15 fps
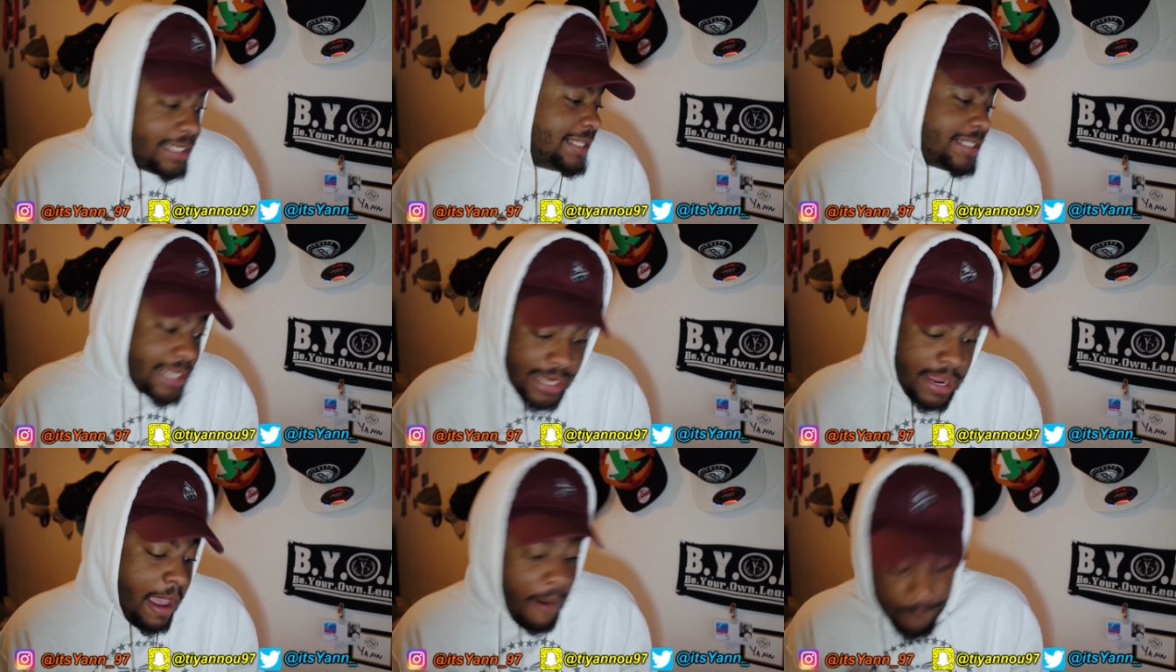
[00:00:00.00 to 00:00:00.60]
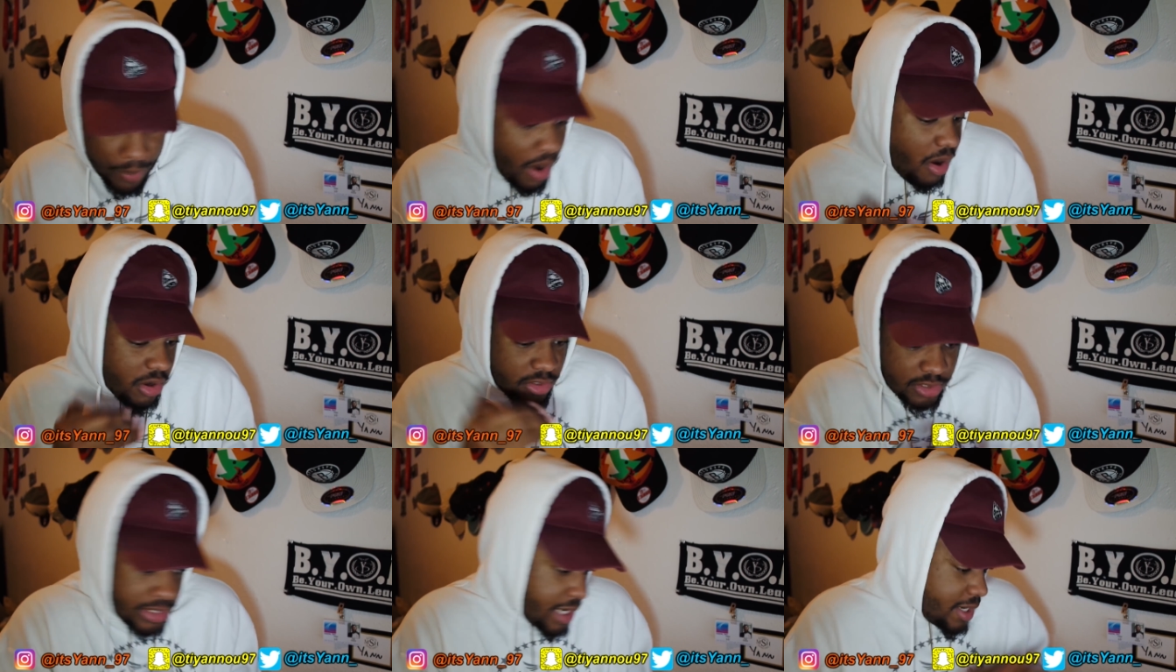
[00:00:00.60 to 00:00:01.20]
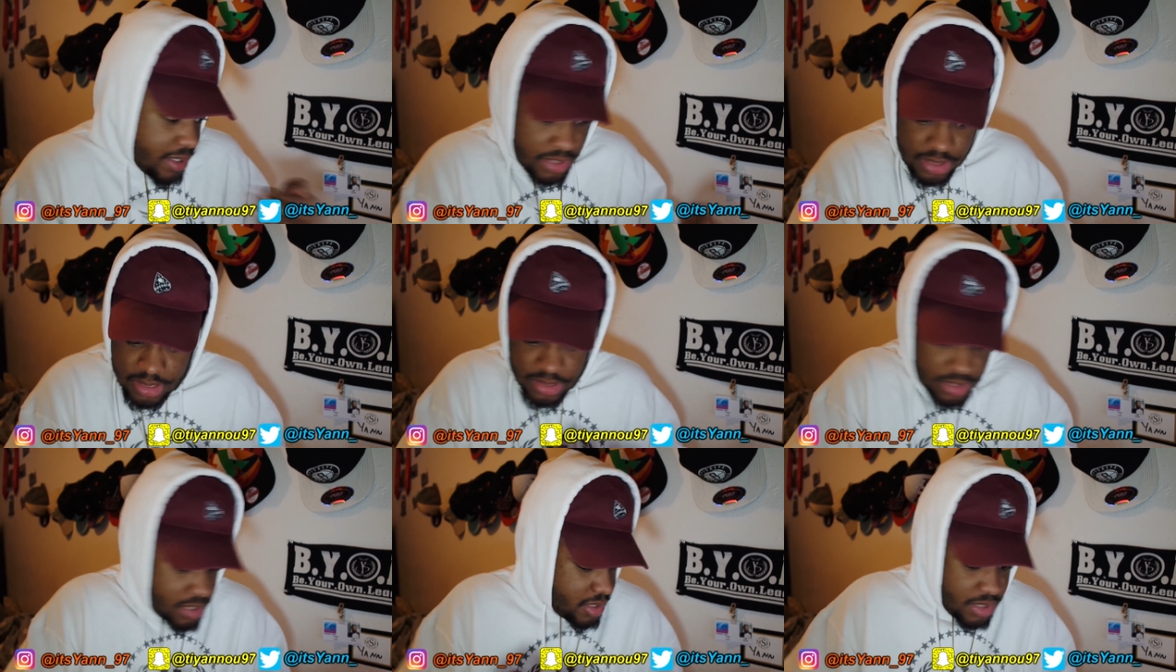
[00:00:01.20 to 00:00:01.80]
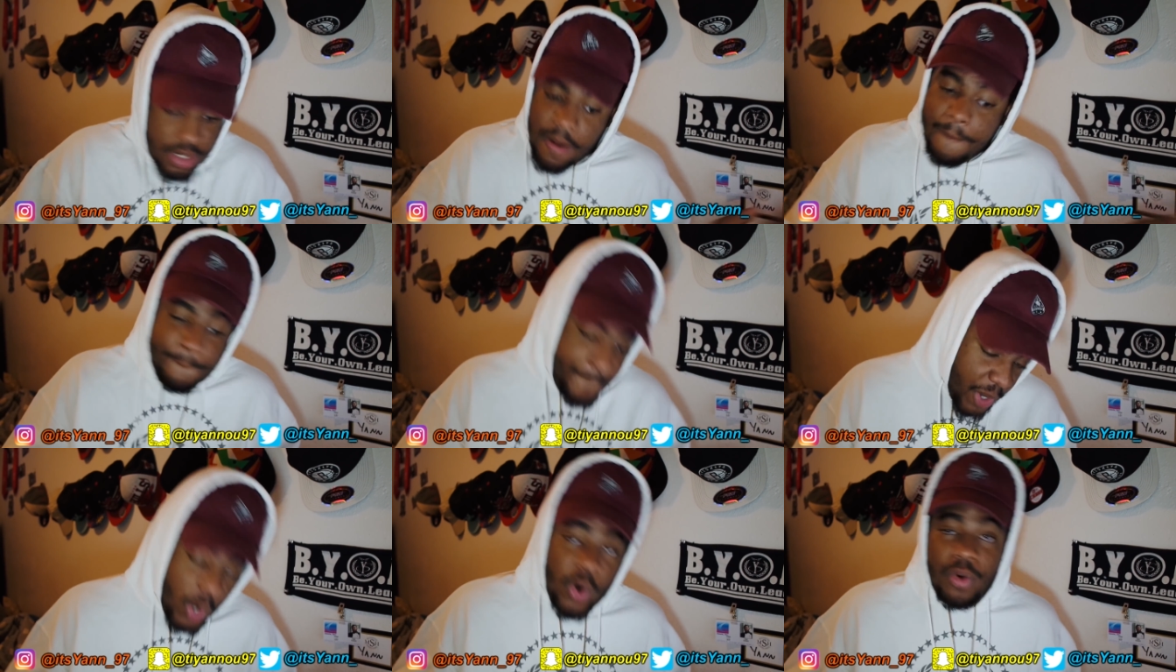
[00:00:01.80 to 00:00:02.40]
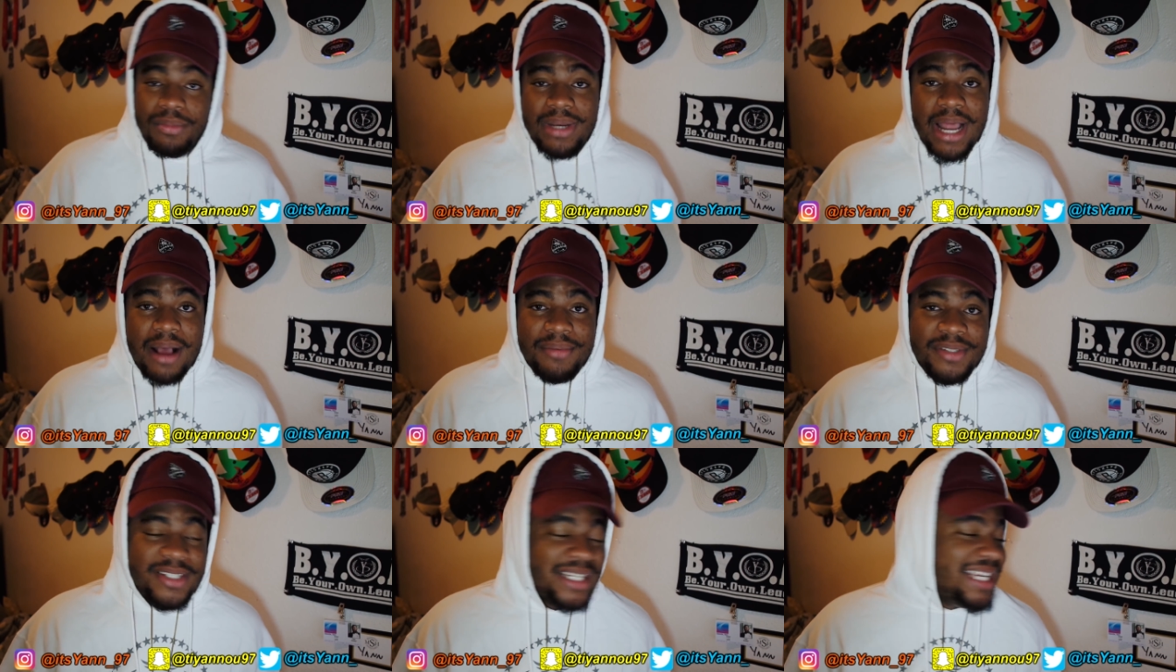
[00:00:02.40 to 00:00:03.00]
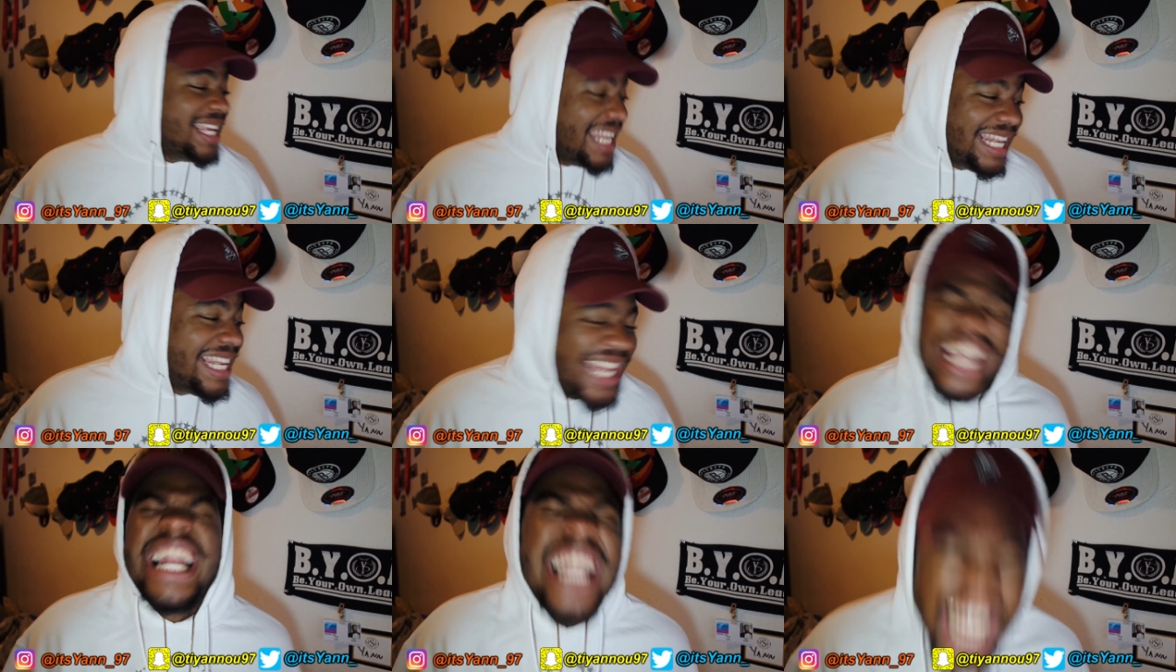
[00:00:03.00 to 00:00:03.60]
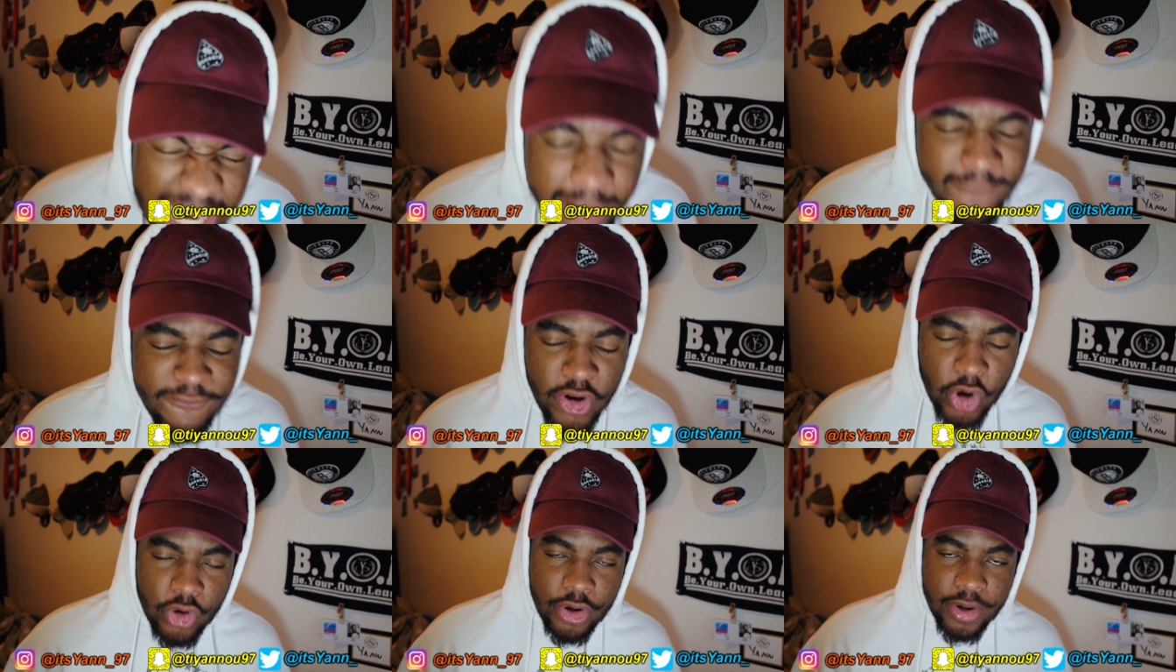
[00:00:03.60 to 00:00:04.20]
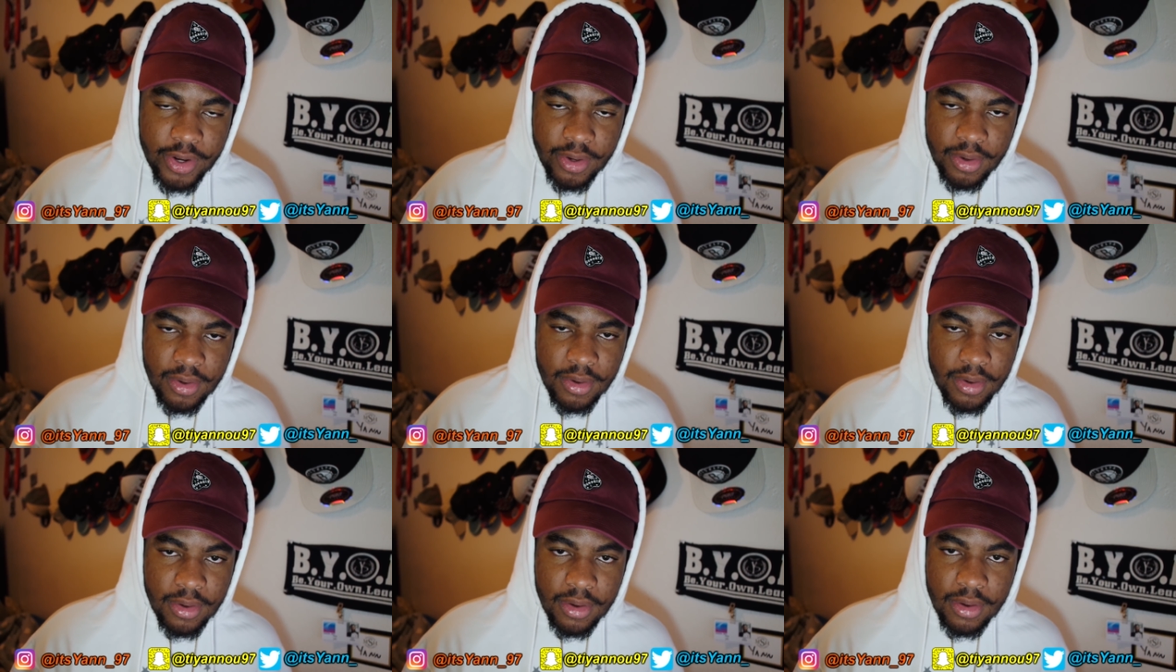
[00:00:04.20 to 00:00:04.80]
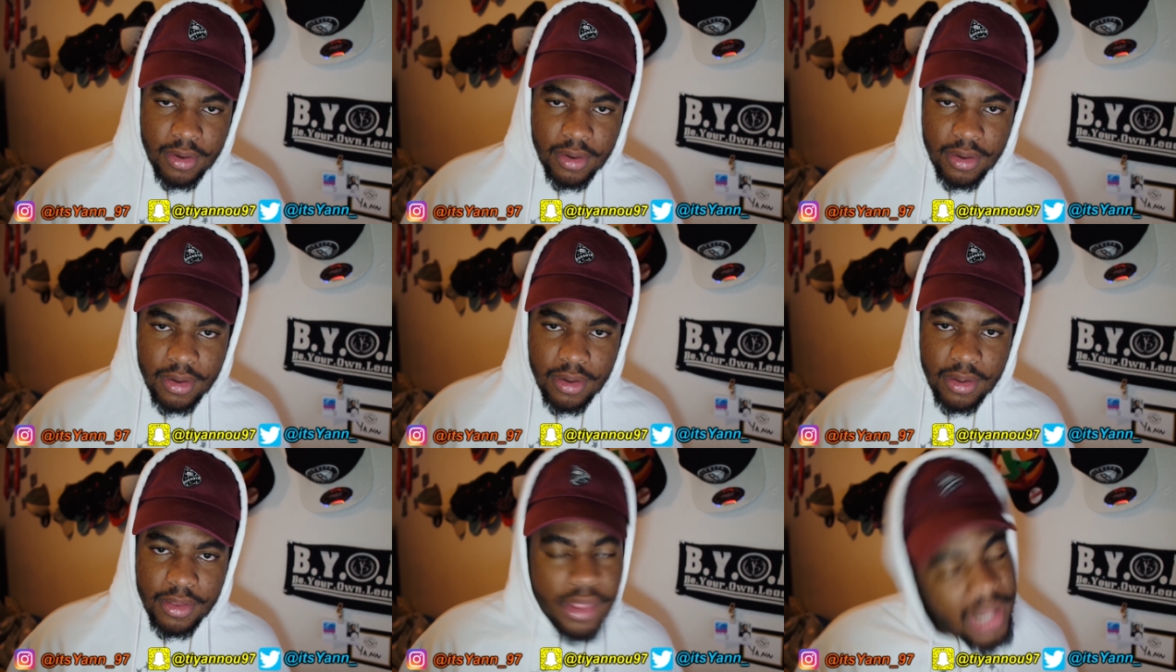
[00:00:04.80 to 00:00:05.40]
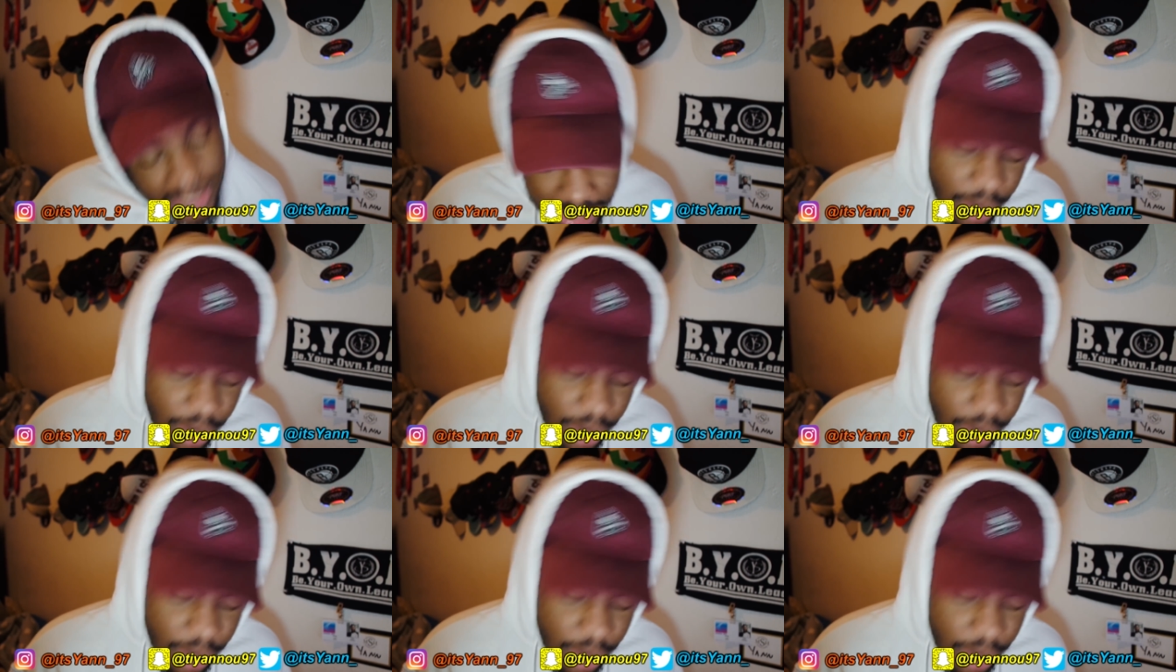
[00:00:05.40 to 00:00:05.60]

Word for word: He said, balls, dun, dun, dun, dun, boom, you know what I'm saying? He delivered the